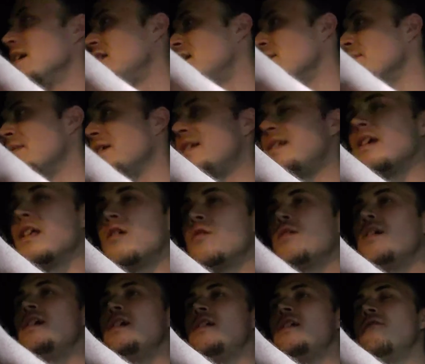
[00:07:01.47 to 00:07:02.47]
get some
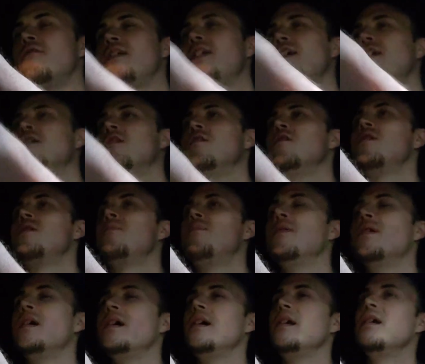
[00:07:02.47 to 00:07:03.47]
acceleration videos,
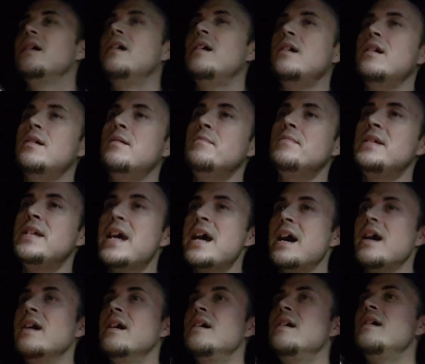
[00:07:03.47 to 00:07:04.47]
but yeah,